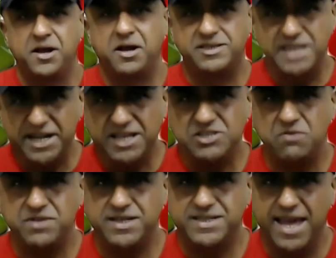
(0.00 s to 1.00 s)
Greetings
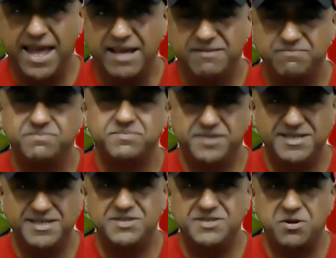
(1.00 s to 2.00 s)
of the day.
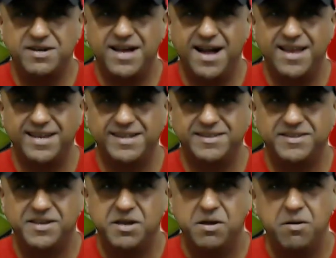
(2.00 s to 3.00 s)
This is Dr. Khalid.
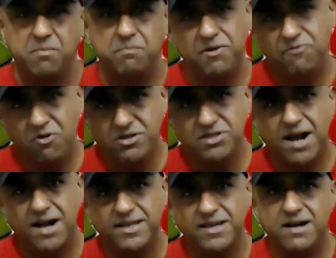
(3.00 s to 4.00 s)
Before
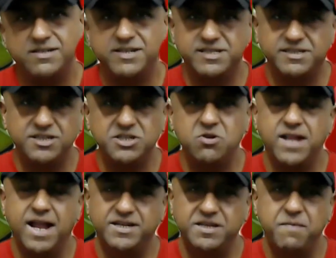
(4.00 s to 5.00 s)
starting our discussion on
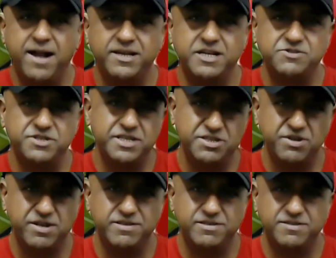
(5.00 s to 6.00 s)
antibiotic
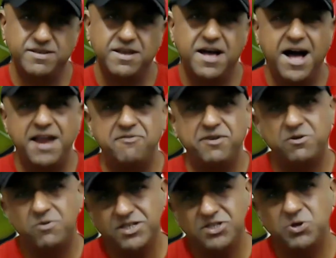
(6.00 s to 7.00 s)
resistance, I
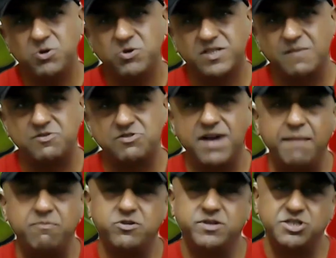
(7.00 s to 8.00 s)
request you to
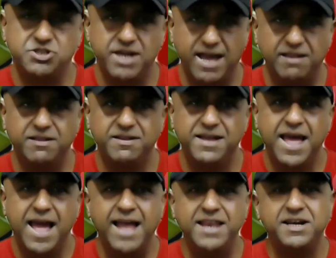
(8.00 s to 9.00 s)
subscribe to this channel
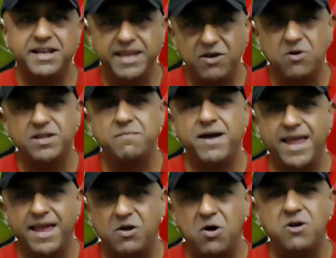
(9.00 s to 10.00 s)
and click on the bell
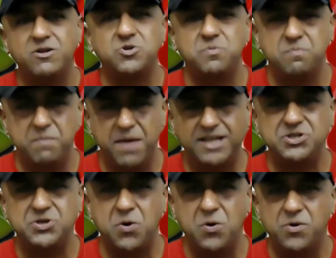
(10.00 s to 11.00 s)
icon to make
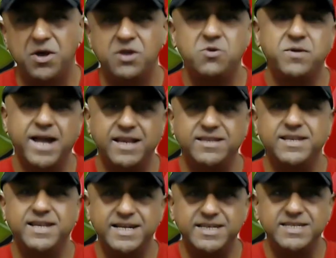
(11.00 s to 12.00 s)
sure you get
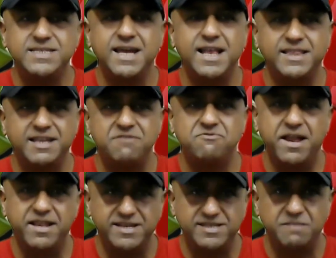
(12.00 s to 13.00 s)
the latest health and
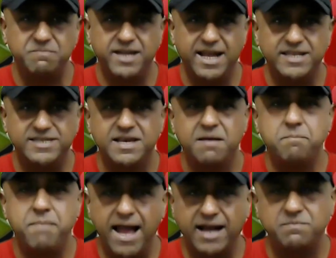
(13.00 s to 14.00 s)
wellness updates
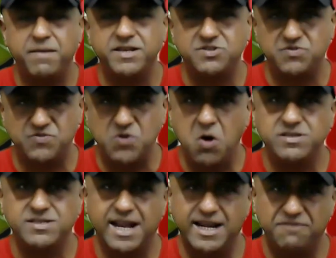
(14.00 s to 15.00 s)
backed by strong
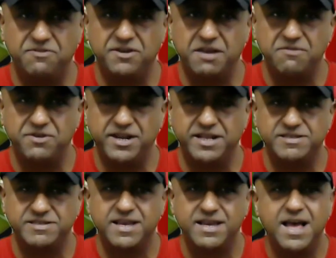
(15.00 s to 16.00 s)
scientific
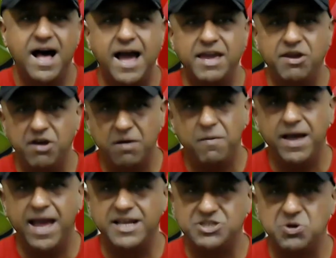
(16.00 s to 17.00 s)
evidence. I
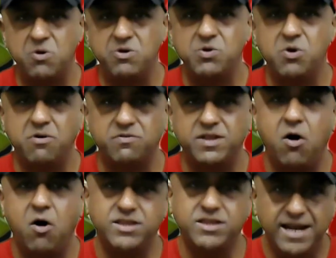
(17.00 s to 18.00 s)
hereby assure you of
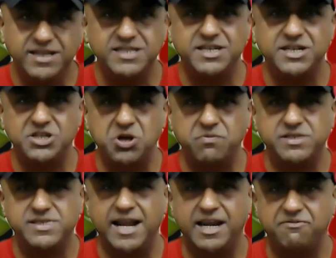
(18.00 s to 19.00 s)
the authenticity of the
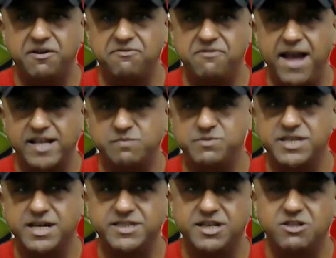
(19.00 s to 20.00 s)
scientific facts
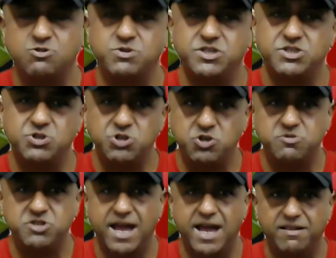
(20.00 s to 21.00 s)
presented through this
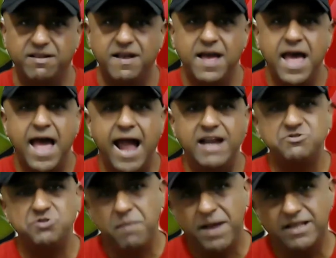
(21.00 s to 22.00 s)
YouTube channel
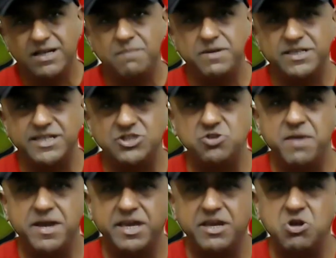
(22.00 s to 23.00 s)
and remain committed to
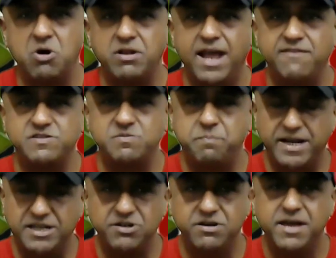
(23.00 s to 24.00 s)
making your lives
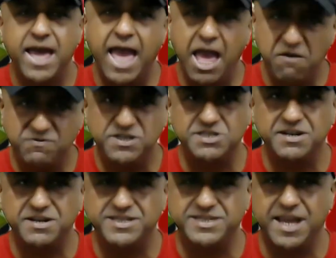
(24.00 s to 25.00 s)
better every
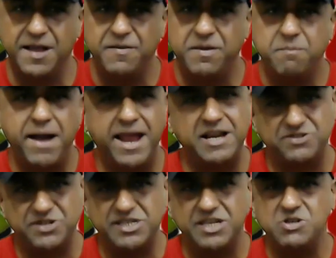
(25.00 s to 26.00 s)
single day by
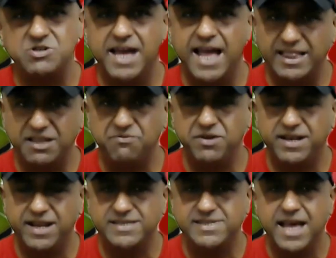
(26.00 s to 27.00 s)
increasing your health
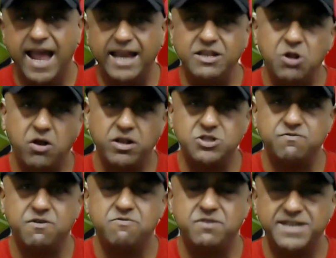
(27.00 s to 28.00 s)
awareness and knowledge
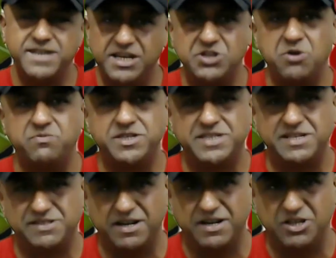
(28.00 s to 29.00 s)
of a variety of
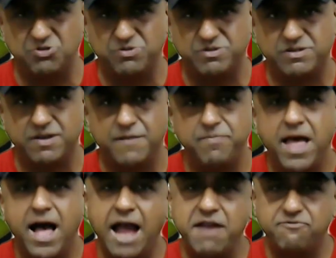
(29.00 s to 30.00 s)
disease conditions.
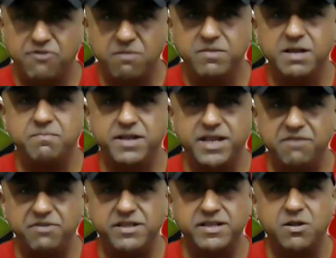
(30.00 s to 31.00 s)
I firmly
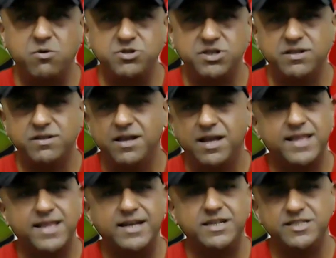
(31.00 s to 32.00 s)
believe in the notion
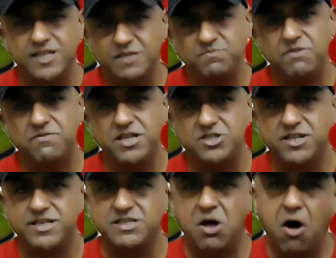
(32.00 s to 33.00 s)
that disease
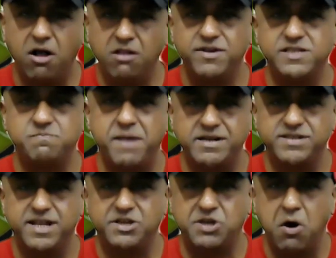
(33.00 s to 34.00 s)
prevention is always better
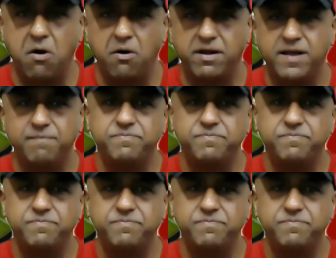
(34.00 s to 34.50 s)
than cure.